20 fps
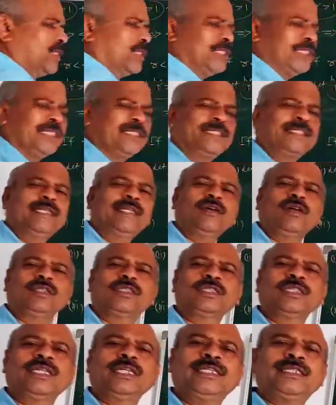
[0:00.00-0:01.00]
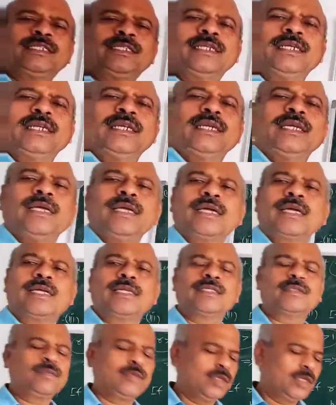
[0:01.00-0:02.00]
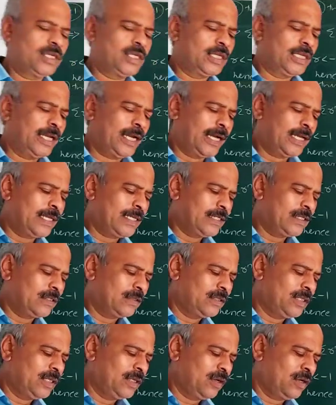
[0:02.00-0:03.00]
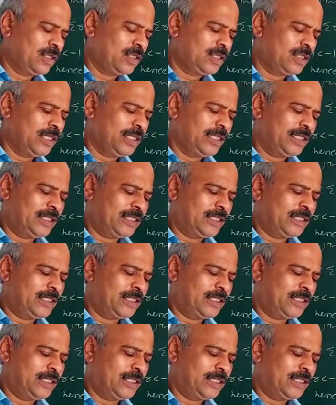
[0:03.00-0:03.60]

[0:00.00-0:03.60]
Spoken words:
this Sn oscillates, correspondingly r raised to n oscillates.